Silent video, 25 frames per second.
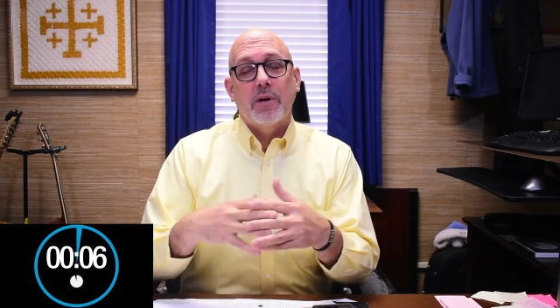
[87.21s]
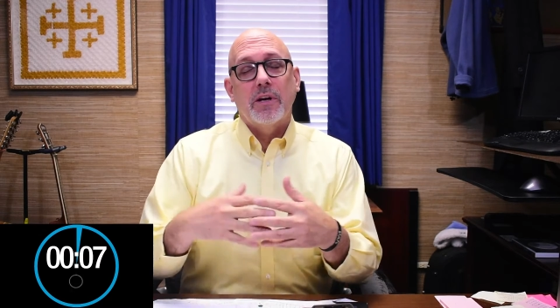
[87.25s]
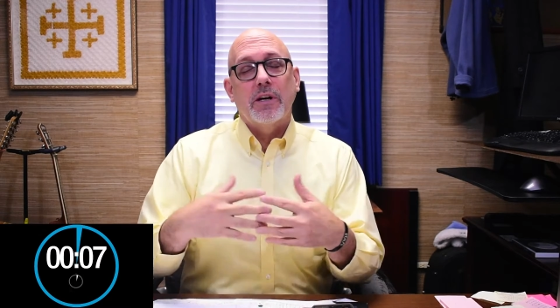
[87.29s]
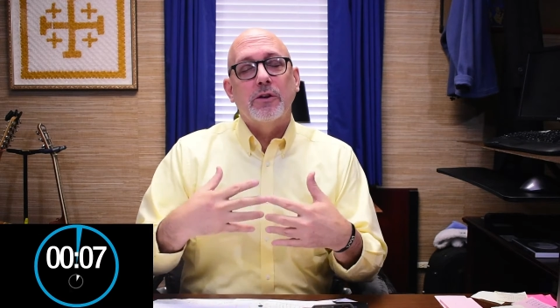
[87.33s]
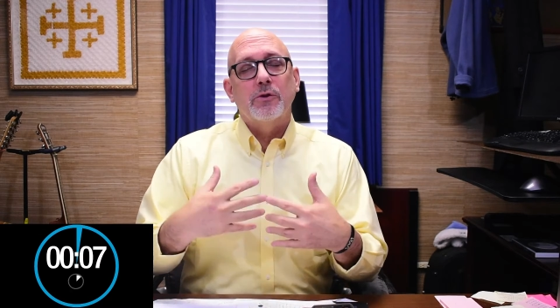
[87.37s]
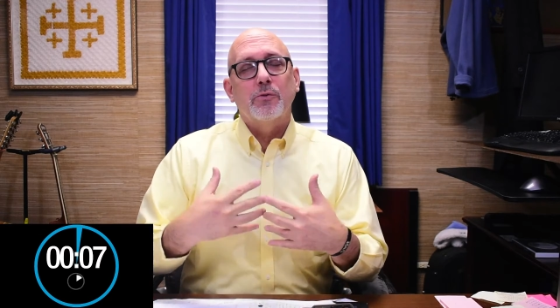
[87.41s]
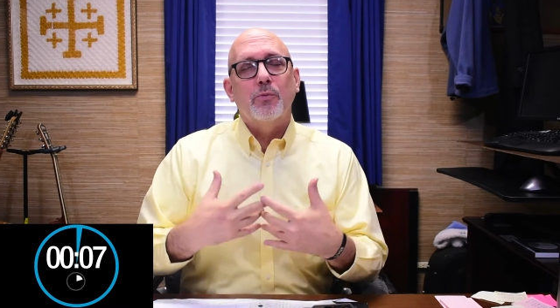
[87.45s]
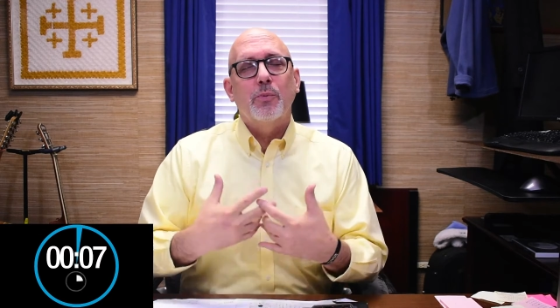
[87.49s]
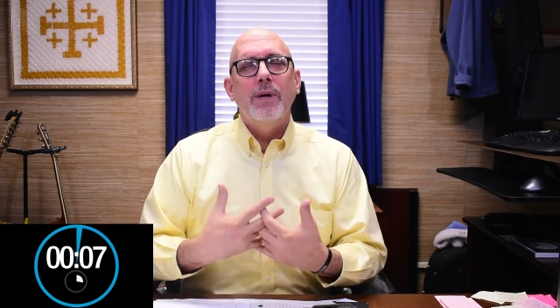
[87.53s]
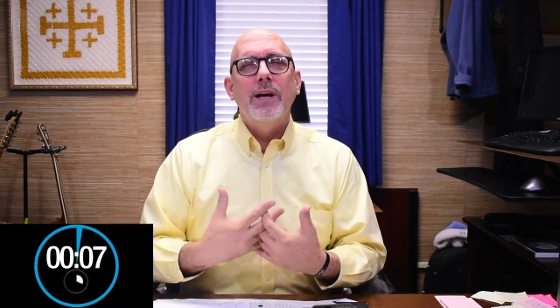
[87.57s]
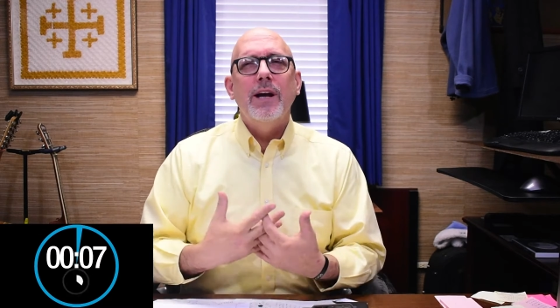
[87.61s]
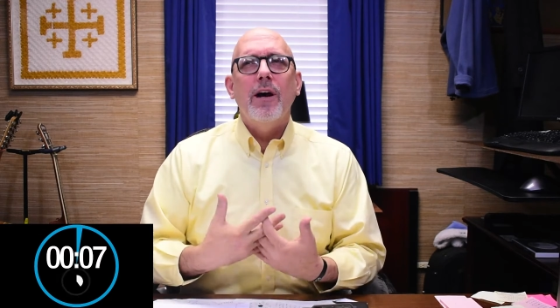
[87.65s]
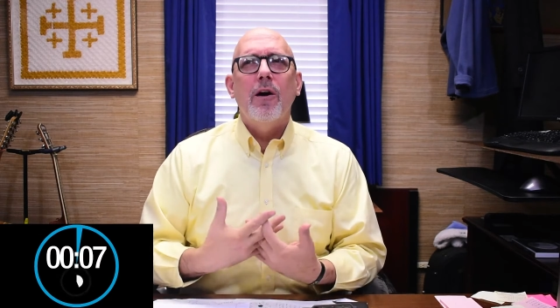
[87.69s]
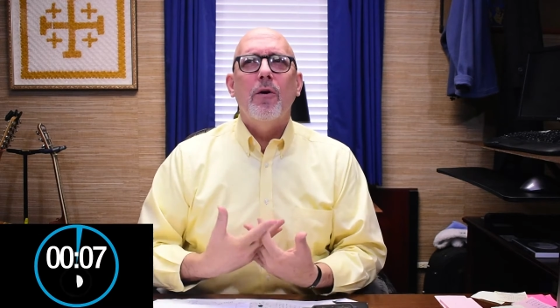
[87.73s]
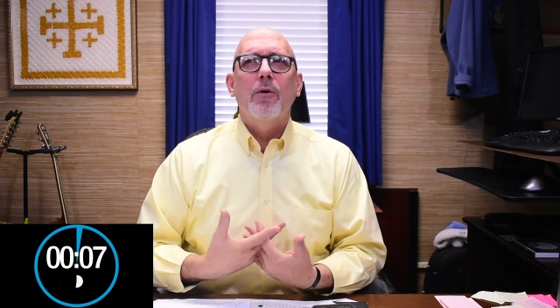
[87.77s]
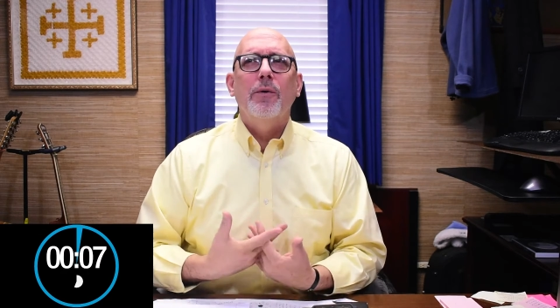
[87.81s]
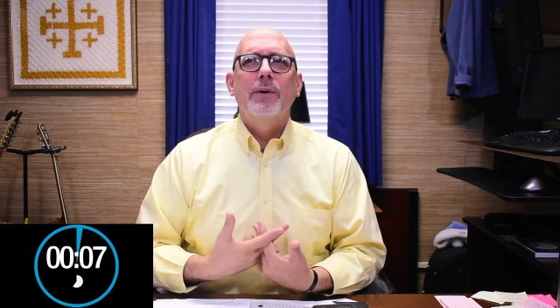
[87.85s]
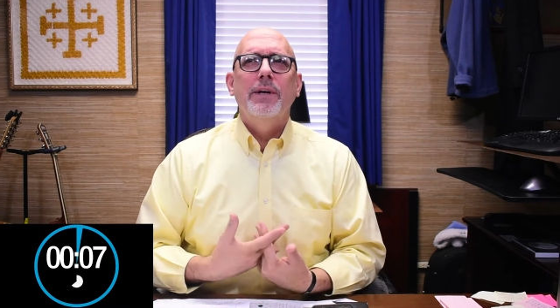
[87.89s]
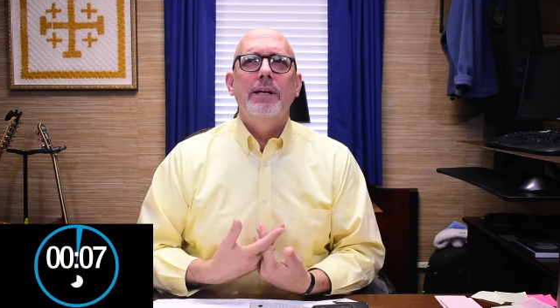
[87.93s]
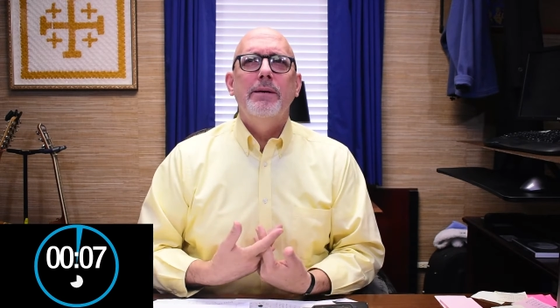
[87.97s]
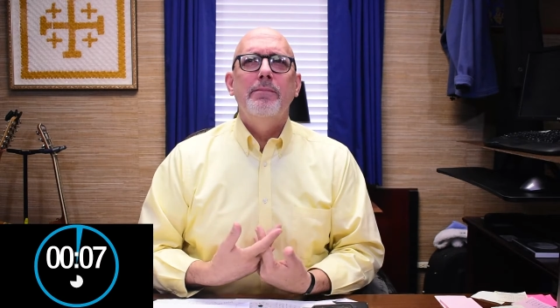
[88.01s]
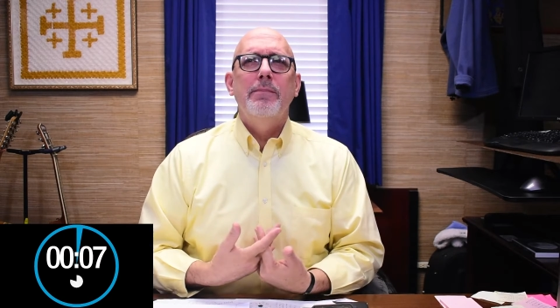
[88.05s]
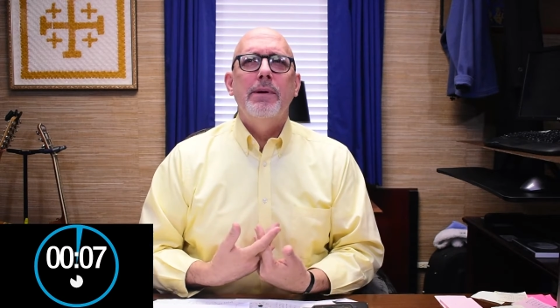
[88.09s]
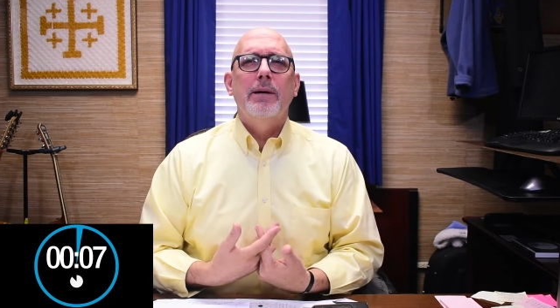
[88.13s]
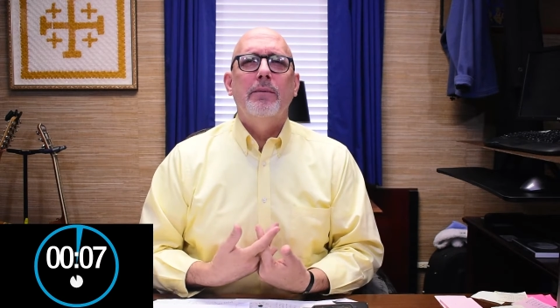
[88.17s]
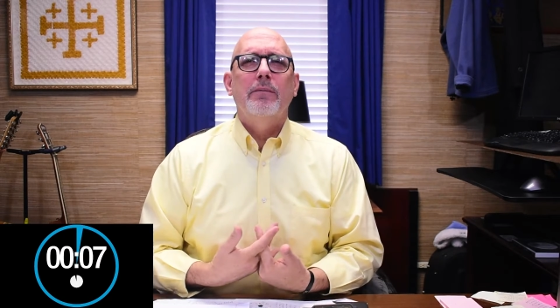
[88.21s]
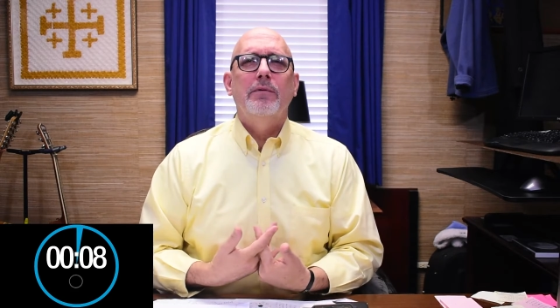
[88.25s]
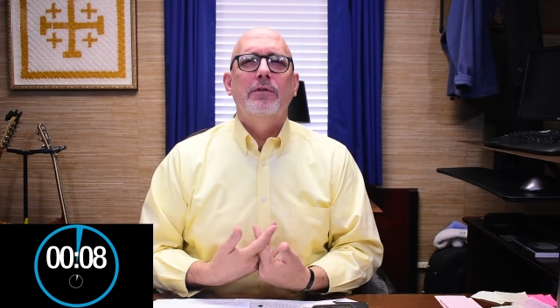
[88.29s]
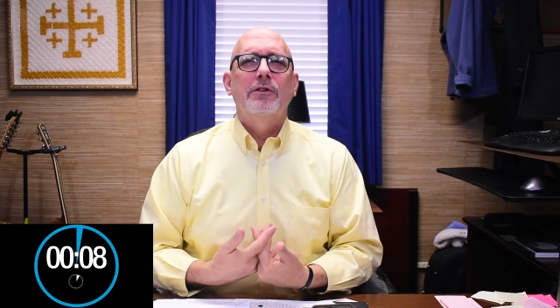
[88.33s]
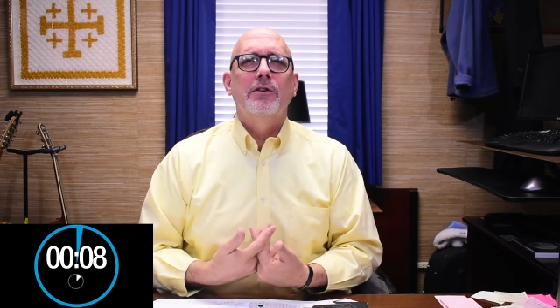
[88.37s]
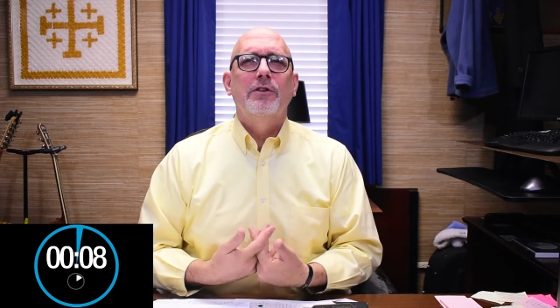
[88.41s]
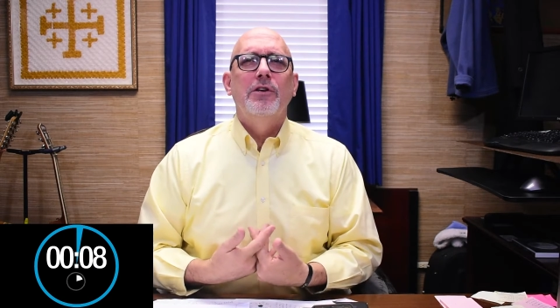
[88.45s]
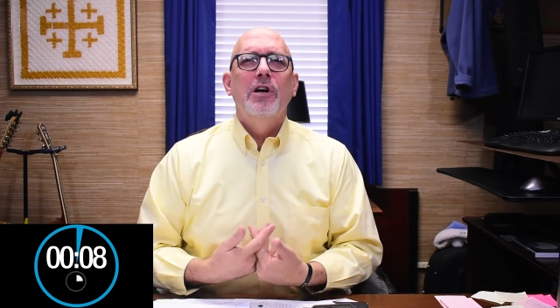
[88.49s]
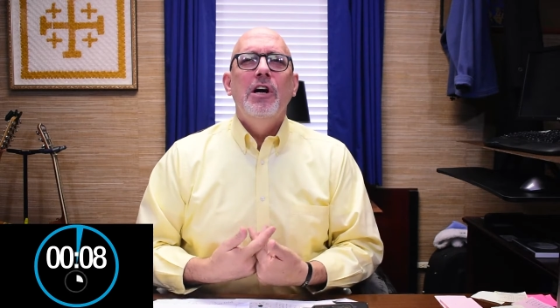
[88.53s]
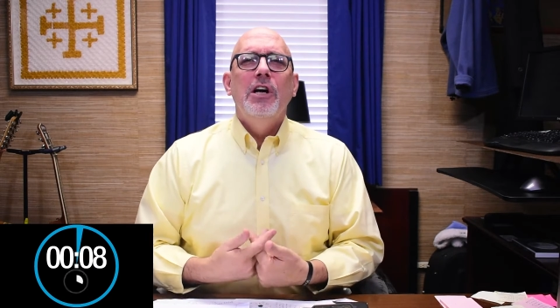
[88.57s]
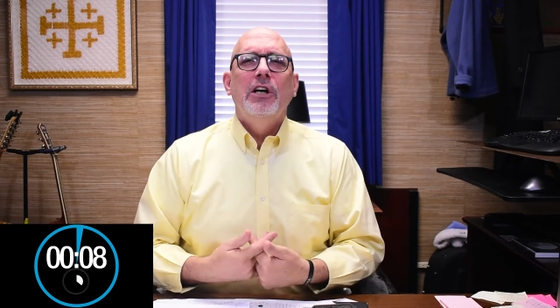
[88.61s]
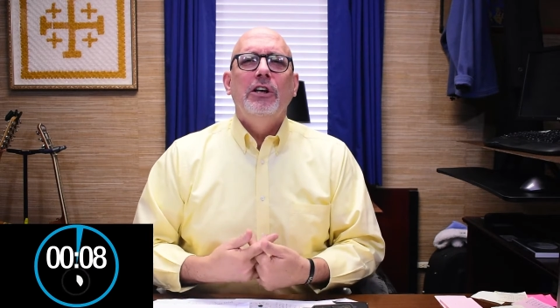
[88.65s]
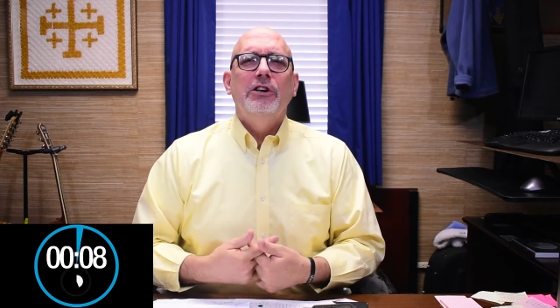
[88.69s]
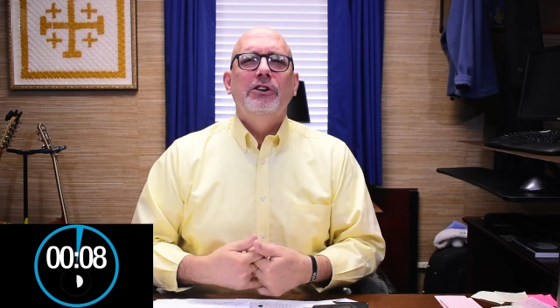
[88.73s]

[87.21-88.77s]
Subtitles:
because we all need to be able to